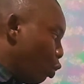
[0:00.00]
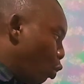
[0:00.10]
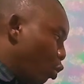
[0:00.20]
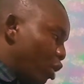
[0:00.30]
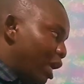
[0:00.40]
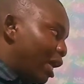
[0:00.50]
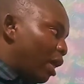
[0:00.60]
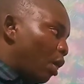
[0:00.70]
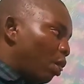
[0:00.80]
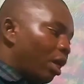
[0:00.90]
or
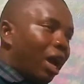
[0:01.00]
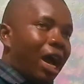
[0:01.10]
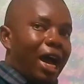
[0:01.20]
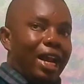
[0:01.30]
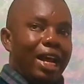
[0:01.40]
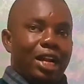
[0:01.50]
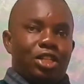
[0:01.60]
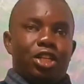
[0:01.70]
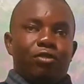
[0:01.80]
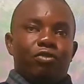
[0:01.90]
a
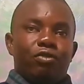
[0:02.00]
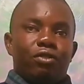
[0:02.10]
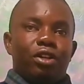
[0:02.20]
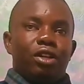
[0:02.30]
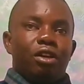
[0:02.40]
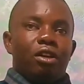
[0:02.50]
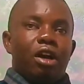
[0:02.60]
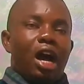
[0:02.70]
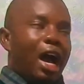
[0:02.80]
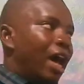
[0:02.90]
narrative.
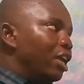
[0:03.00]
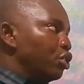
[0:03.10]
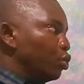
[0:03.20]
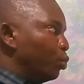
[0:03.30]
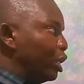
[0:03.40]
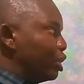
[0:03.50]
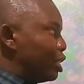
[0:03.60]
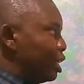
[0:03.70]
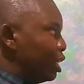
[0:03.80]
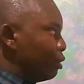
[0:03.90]
And you will
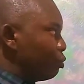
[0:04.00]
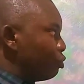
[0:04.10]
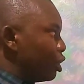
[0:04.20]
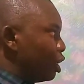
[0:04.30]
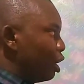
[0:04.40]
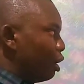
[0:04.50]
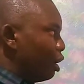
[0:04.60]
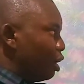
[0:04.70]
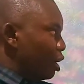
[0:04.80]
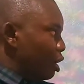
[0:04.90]
see
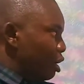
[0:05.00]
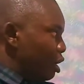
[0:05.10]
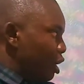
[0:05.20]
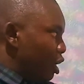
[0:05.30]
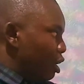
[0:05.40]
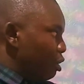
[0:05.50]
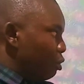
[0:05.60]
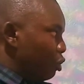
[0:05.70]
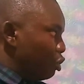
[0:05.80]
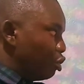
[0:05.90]
in
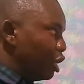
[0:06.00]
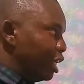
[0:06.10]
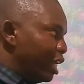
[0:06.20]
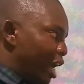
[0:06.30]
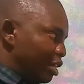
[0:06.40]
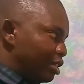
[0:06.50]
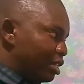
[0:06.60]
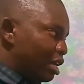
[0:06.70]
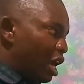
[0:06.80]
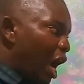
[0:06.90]
the 3 years
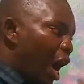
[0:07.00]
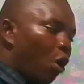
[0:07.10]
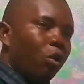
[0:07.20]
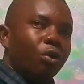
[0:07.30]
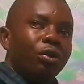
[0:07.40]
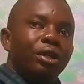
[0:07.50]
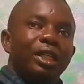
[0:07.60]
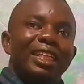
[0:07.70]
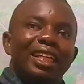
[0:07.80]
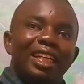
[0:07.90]
how
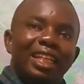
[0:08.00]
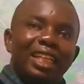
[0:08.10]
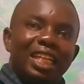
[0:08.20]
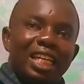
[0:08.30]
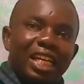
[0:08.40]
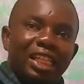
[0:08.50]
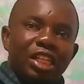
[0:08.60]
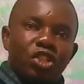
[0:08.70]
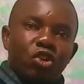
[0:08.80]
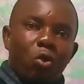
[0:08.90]
it
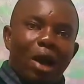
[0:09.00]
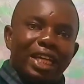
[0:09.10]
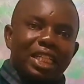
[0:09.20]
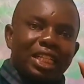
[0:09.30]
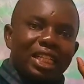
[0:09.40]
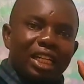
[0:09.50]
is quite